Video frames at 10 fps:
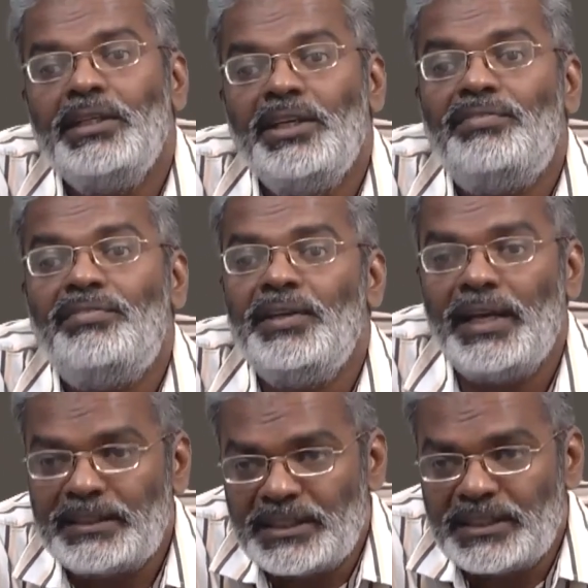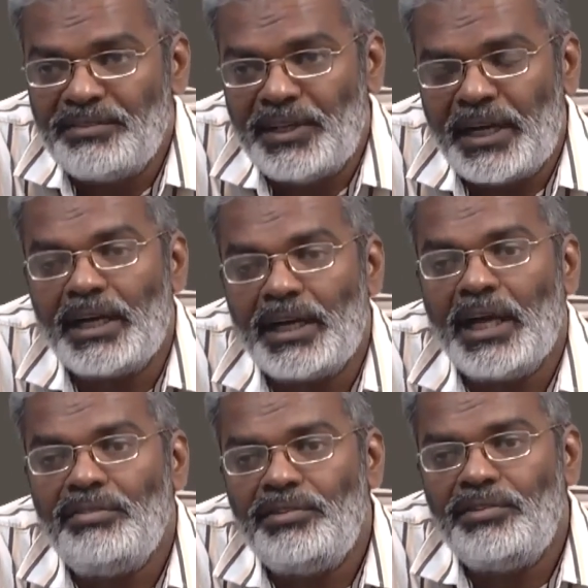If we excavate,
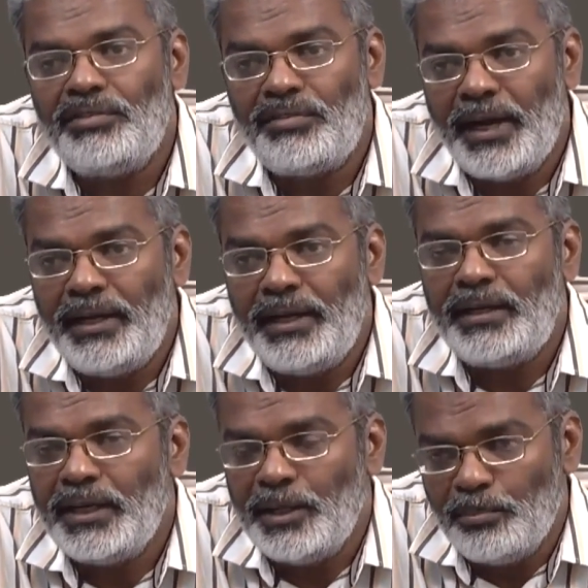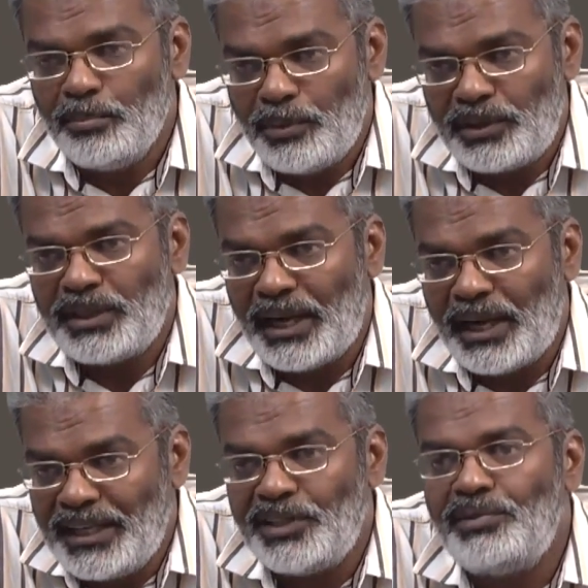if we find any important
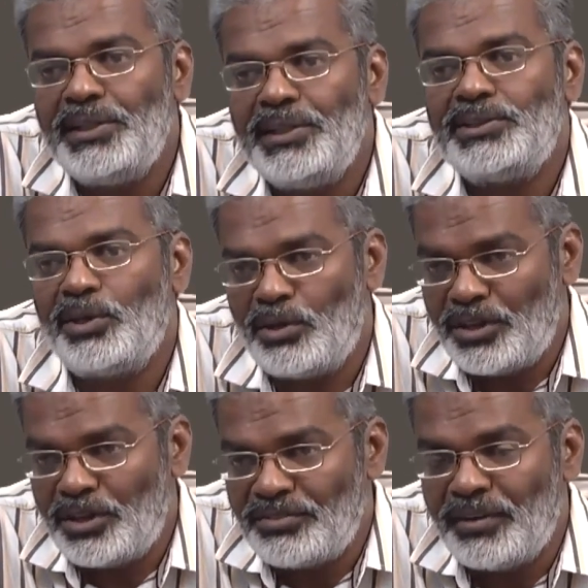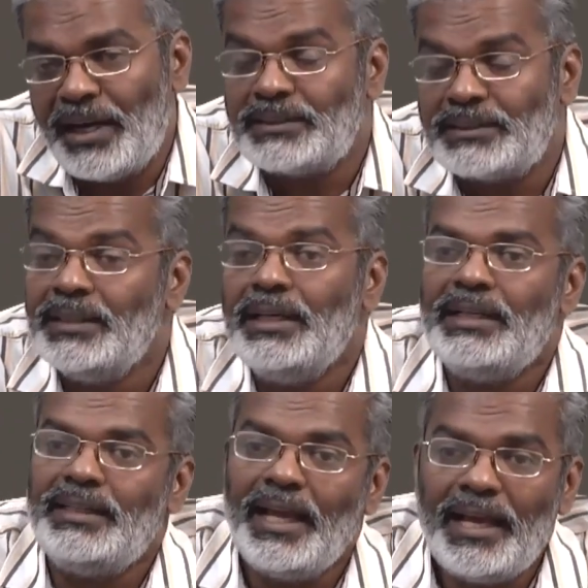antiquities or artifacts,
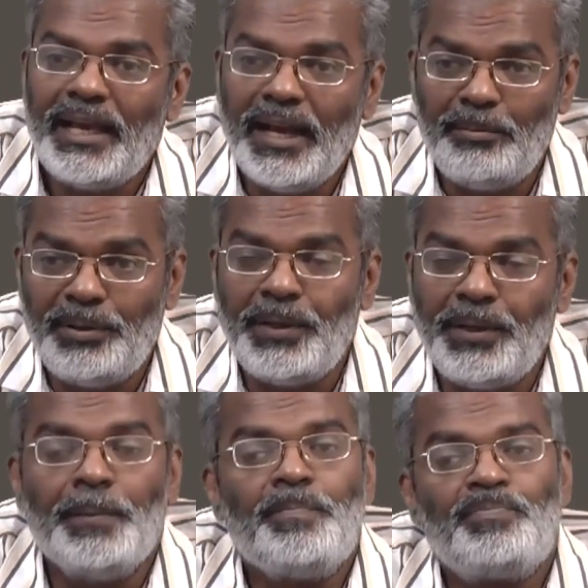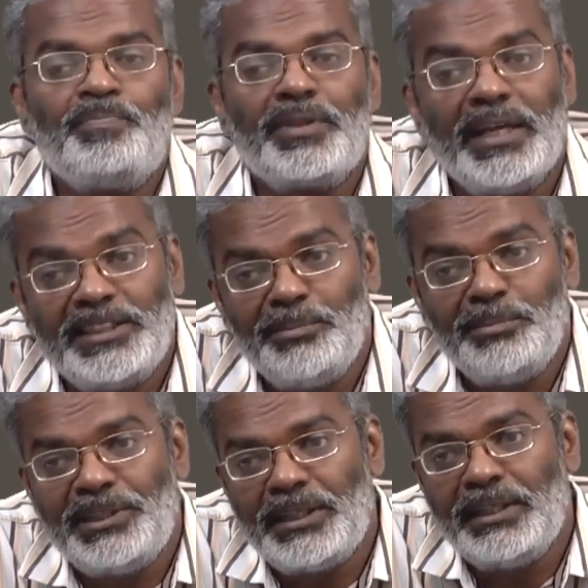they can be
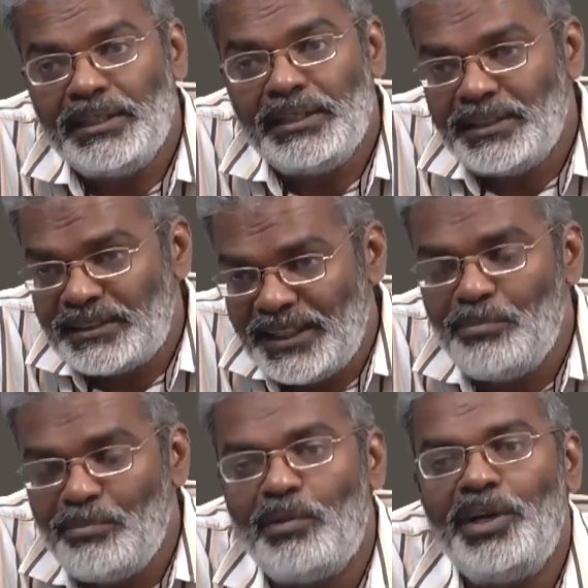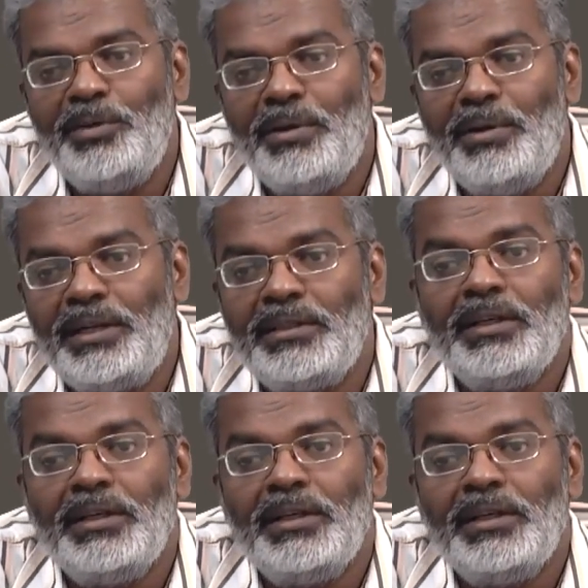exhibited in the same monument